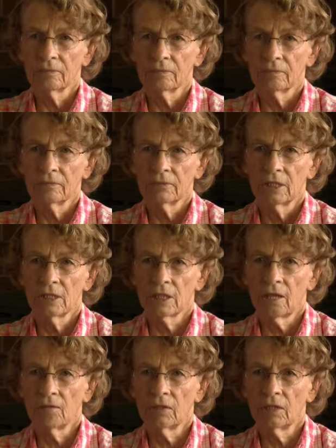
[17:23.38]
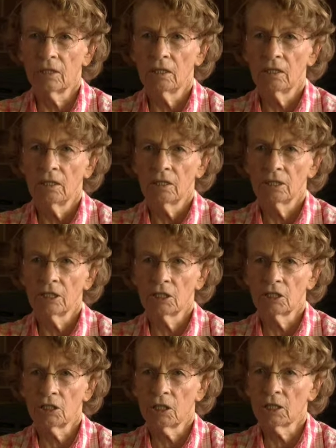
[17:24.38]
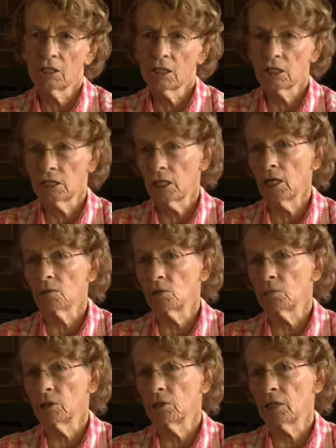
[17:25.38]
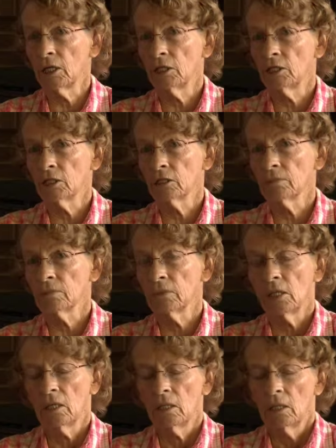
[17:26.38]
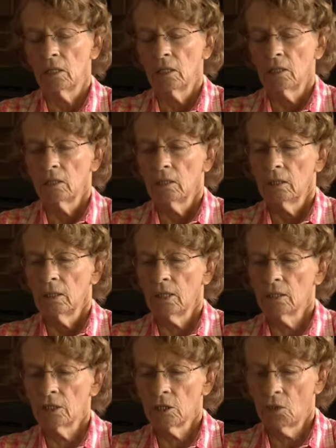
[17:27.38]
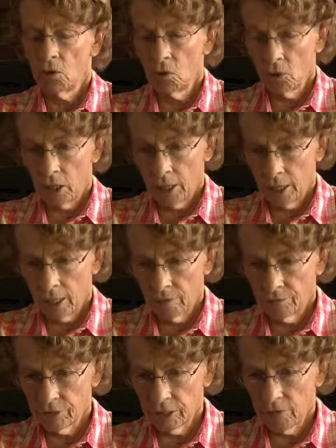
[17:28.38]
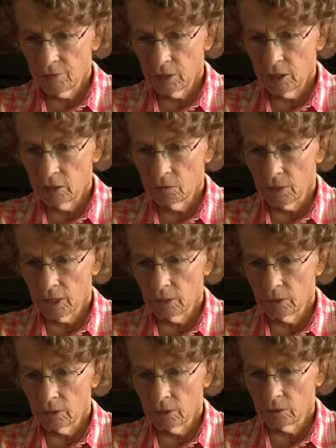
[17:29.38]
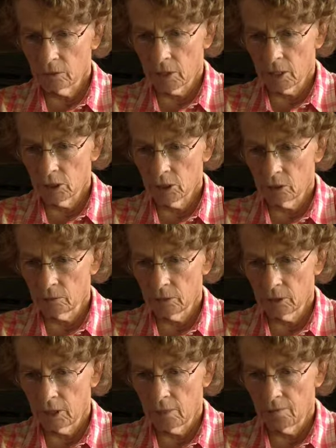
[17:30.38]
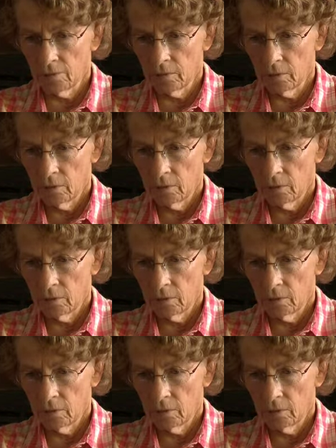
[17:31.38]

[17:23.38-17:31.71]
Wow. 70, 69, 68 will be their ages. And so I have 70 great grandchildren and